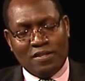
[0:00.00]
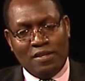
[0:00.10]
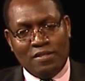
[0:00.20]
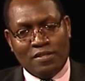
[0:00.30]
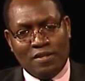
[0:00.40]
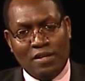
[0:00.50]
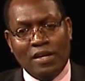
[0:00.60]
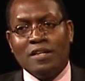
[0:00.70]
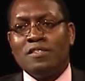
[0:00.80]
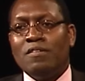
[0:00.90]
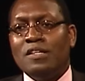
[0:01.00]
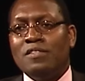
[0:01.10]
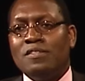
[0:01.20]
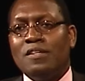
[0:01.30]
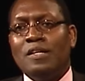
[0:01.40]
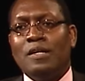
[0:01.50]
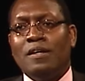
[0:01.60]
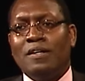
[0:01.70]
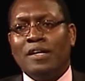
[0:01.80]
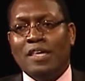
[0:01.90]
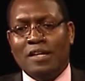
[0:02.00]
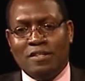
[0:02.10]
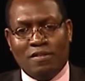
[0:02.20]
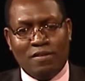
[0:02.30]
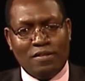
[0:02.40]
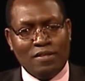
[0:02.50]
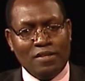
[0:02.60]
His Excellency Kenyatta,